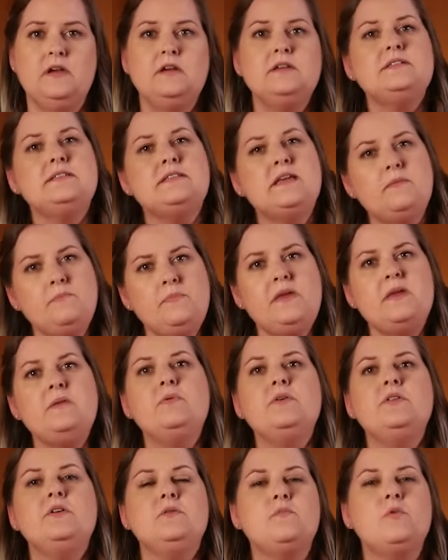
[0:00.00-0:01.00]
some
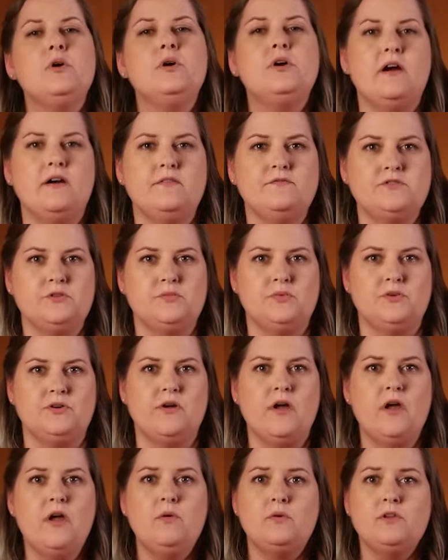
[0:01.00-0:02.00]
people are more
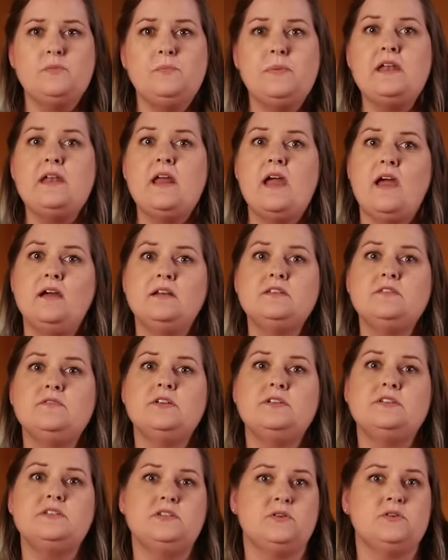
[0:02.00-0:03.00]
comfortable with being active
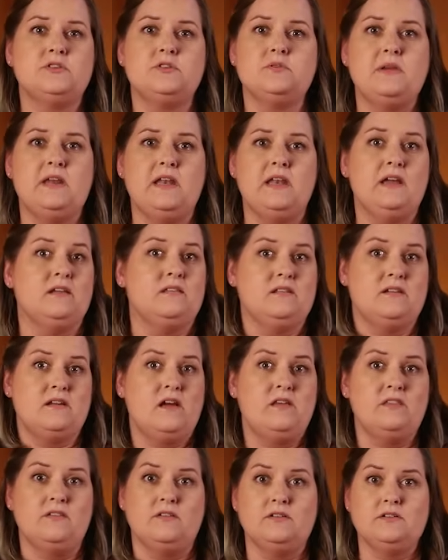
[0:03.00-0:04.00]
on social media than
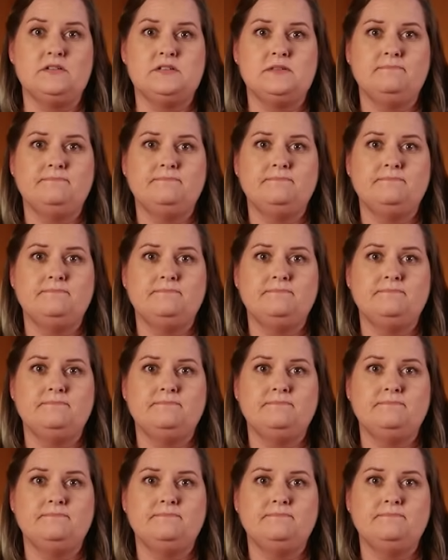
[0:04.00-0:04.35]
others.